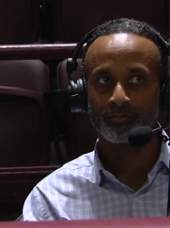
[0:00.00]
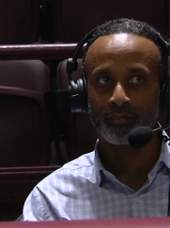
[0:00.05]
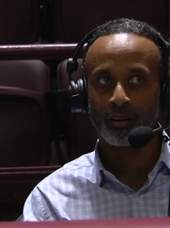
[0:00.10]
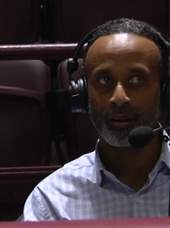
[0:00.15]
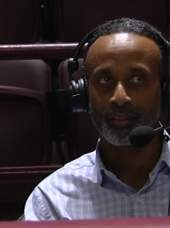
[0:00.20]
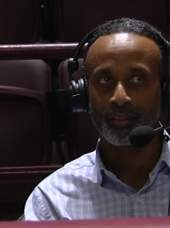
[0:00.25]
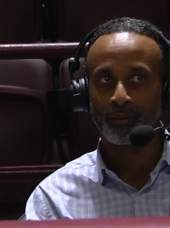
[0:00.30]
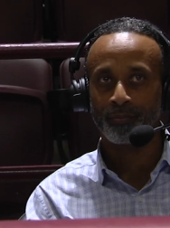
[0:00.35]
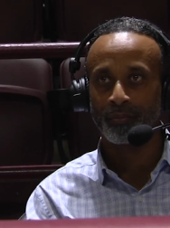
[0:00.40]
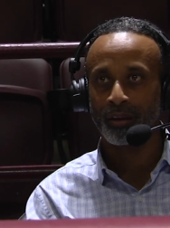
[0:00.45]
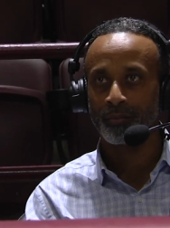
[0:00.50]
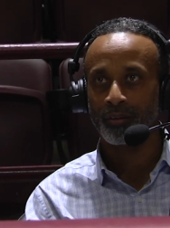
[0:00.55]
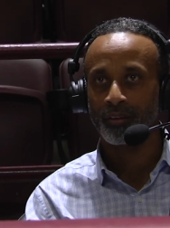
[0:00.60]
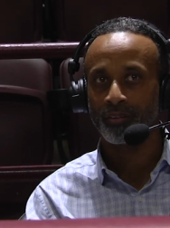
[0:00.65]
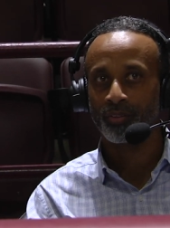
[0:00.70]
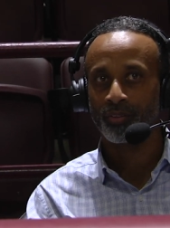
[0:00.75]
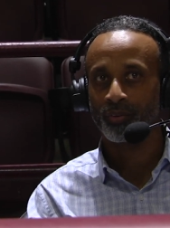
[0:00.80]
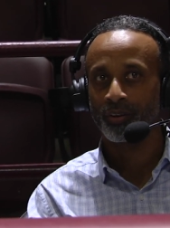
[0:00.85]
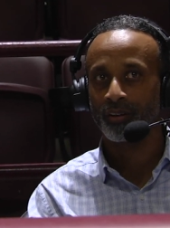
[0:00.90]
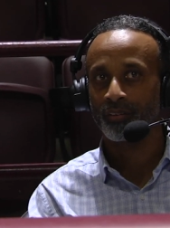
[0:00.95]
I think maybe
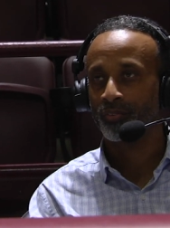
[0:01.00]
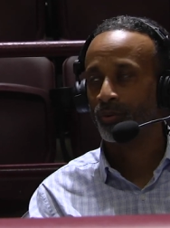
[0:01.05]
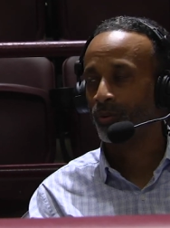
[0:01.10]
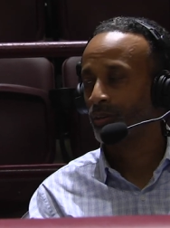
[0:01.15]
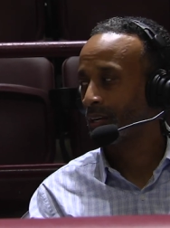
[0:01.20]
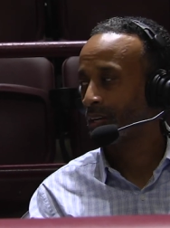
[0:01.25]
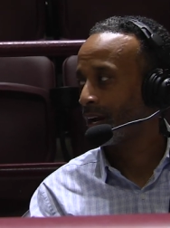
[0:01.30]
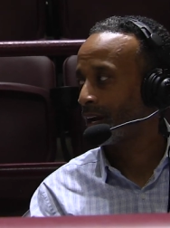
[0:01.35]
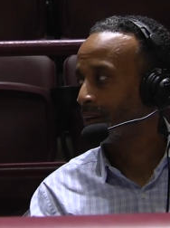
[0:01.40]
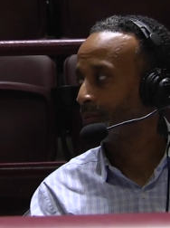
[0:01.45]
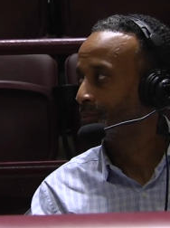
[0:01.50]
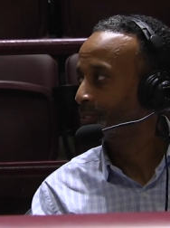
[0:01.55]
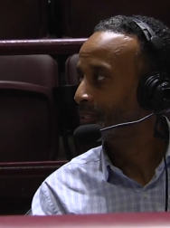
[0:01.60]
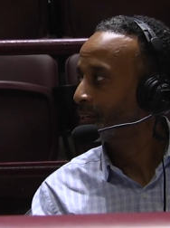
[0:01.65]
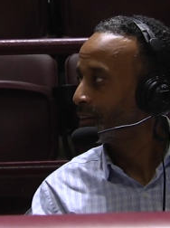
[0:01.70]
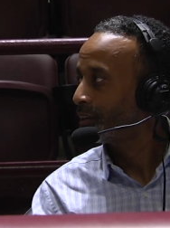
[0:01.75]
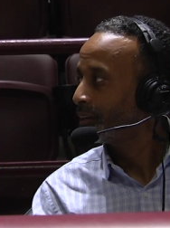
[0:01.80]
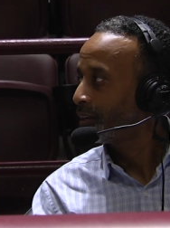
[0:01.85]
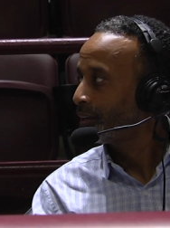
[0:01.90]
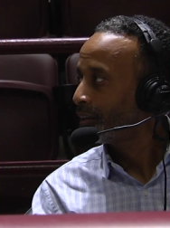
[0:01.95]
three or four times
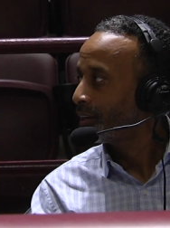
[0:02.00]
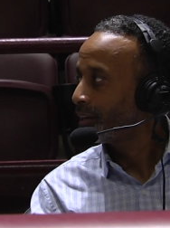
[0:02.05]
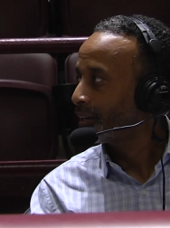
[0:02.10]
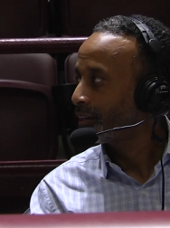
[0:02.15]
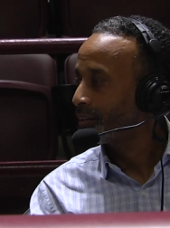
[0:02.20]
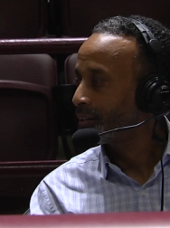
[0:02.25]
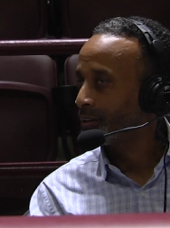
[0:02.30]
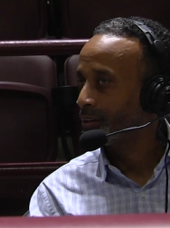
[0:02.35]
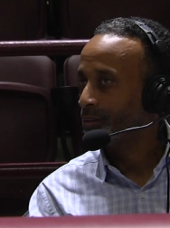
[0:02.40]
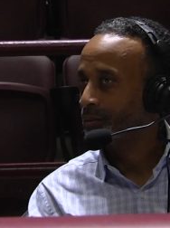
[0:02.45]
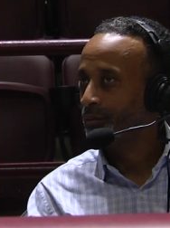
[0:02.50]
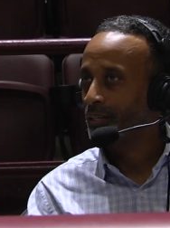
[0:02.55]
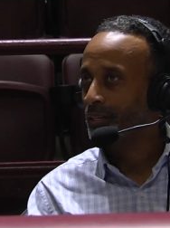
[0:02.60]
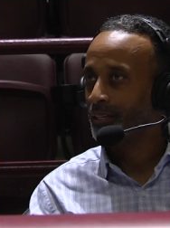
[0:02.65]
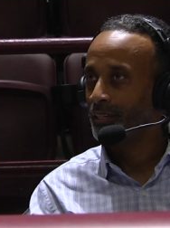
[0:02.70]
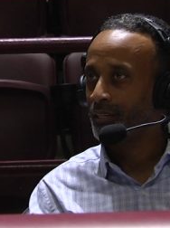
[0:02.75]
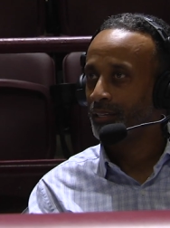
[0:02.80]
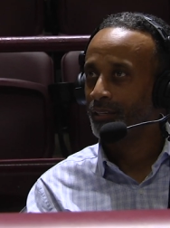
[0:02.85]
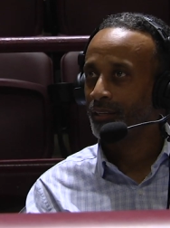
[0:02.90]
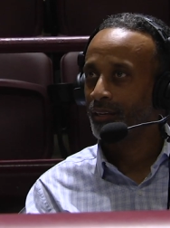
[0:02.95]
you know and,
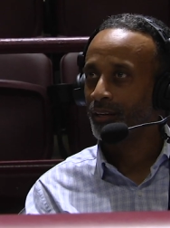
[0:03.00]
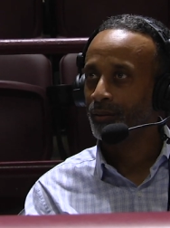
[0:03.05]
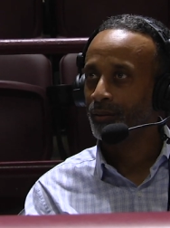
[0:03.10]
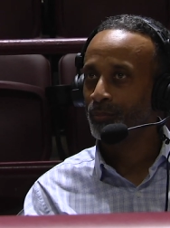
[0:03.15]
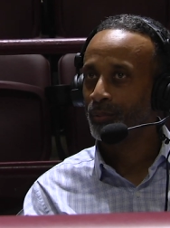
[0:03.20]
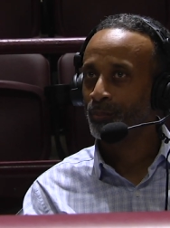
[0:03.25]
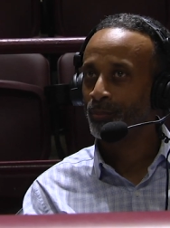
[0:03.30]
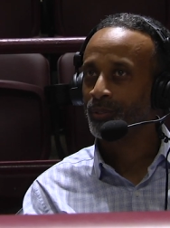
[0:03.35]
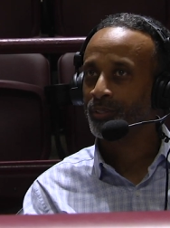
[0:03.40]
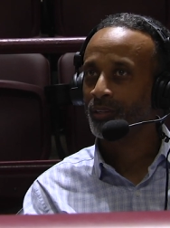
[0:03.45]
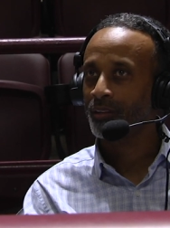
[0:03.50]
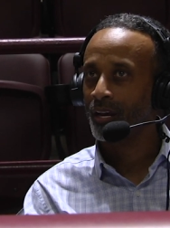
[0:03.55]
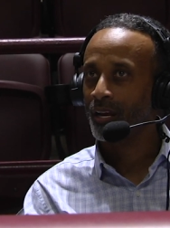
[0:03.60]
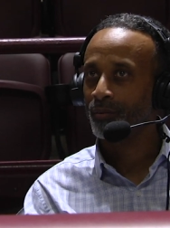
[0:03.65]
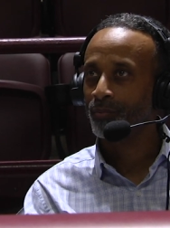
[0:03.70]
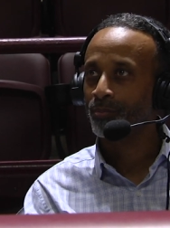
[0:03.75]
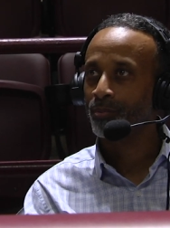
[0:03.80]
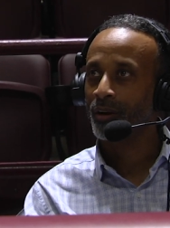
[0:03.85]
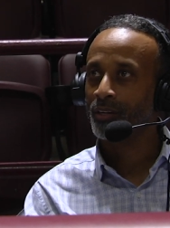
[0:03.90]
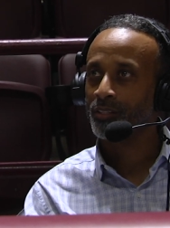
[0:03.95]
and uh, but puts a lot
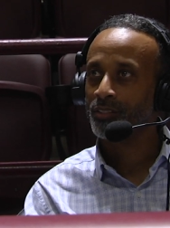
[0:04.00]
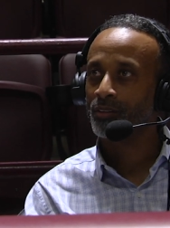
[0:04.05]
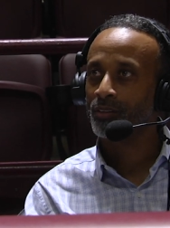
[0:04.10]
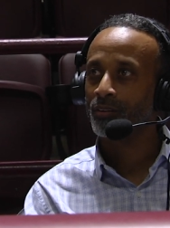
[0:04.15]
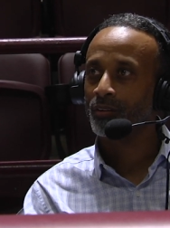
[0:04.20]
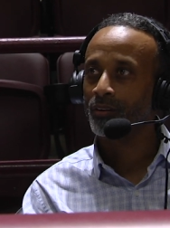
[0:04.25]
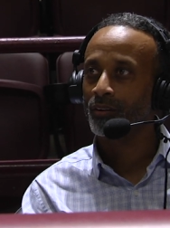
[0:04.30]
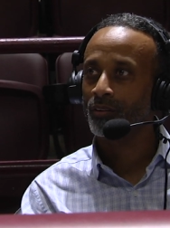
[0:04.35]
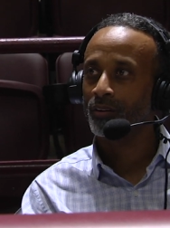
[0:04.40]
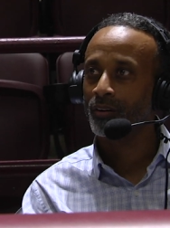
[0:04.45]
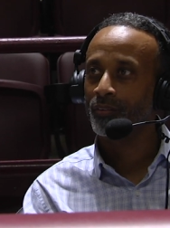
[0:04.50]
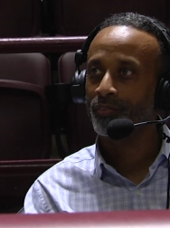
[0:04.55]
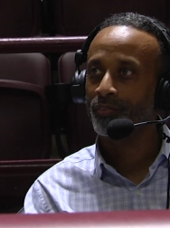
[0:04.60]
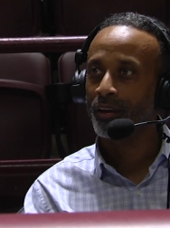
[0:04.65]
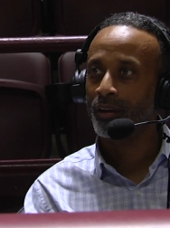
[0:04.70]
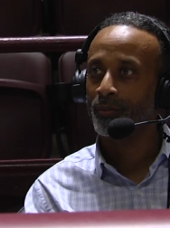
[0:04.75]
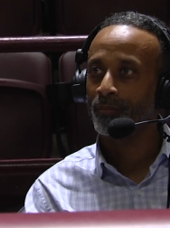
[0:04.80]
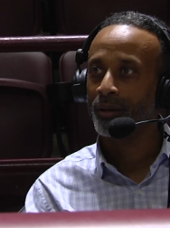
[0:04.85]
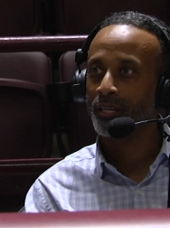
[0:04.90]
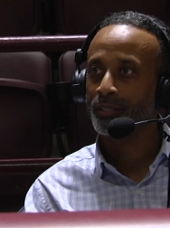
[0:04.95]
of pressure on our, on our
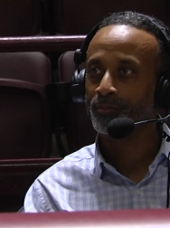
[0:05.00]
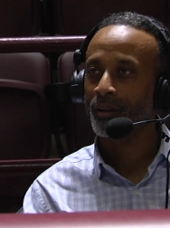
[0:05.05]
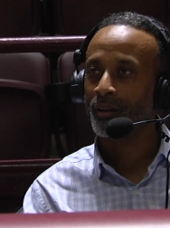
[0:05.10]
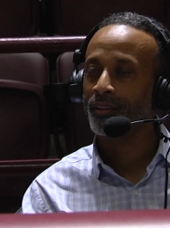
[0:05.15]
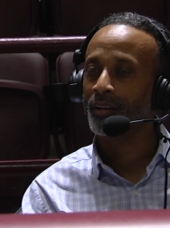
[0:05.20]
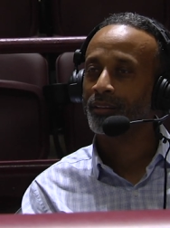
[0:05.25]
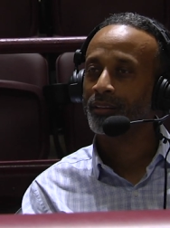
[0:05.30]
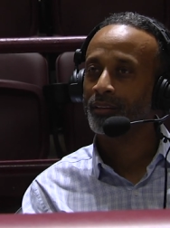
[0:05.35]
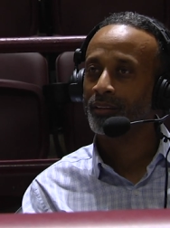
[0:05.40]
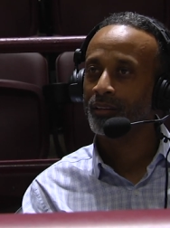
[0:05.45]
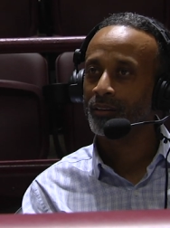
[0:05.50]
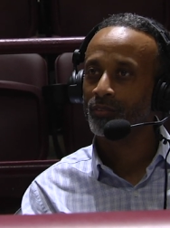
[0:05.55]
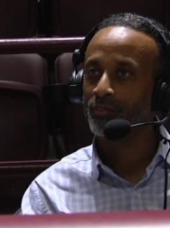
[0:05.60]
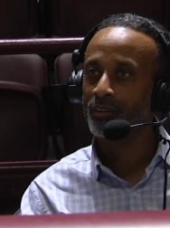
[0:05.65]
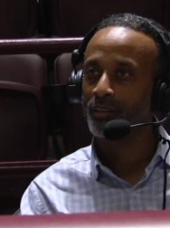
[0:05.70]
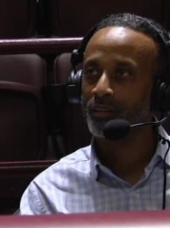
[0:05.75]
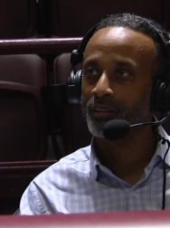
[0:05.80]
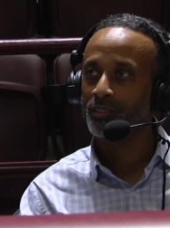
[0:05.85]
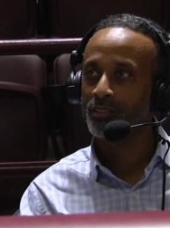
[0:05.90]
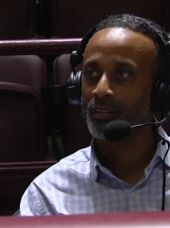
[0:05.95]
fan base but I thought they did a
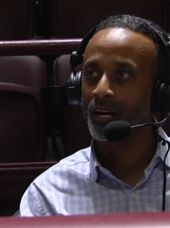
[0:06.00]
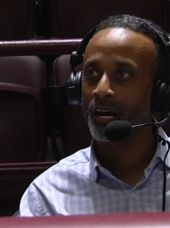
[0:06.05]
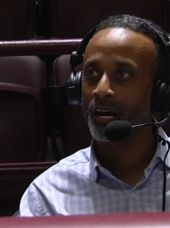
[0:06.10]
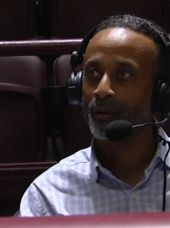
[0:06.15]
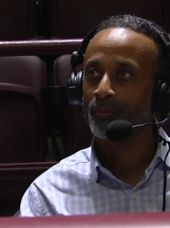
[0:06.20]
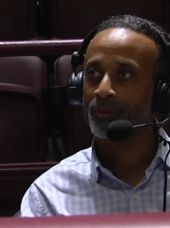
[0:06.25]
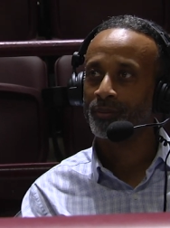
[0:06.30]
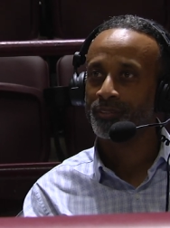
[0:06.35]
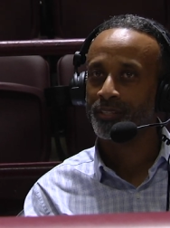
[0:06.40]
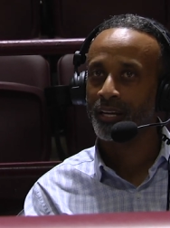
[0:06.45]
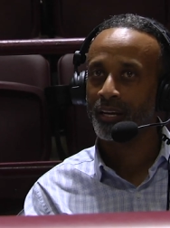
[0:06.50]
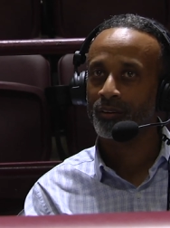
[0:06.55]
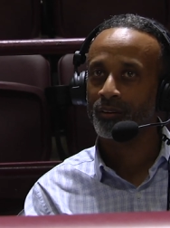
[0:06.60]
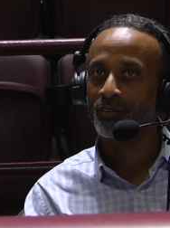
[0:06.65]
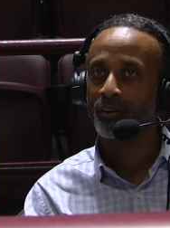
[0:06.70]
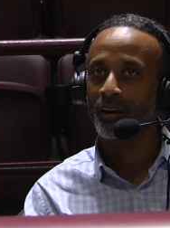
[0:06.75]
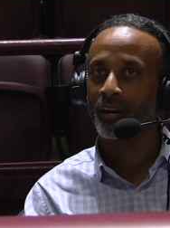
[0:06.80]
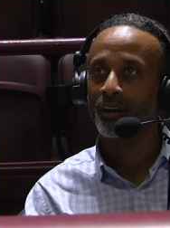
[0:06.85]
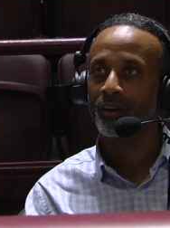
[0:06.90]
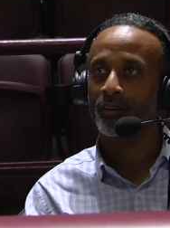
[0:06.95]
really good job of staying
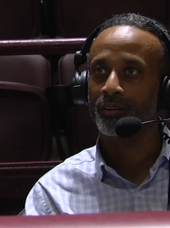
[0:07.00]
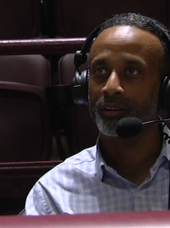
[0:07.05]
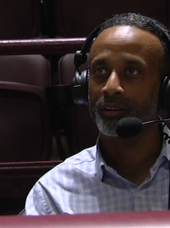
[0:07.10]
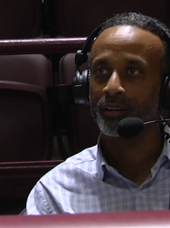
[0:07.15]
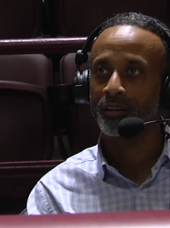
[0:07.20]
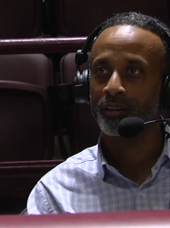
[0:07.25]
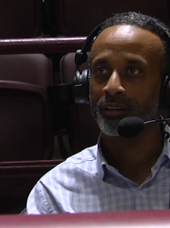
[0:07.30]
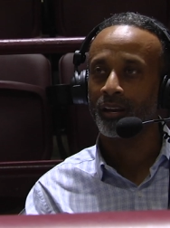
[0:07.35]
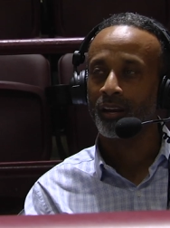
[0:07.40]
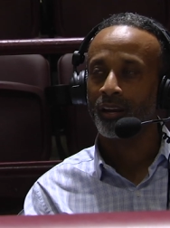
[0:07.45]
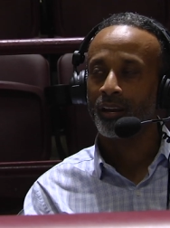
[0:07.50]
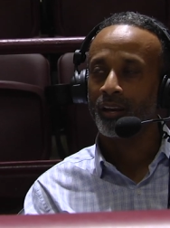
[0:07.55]
around and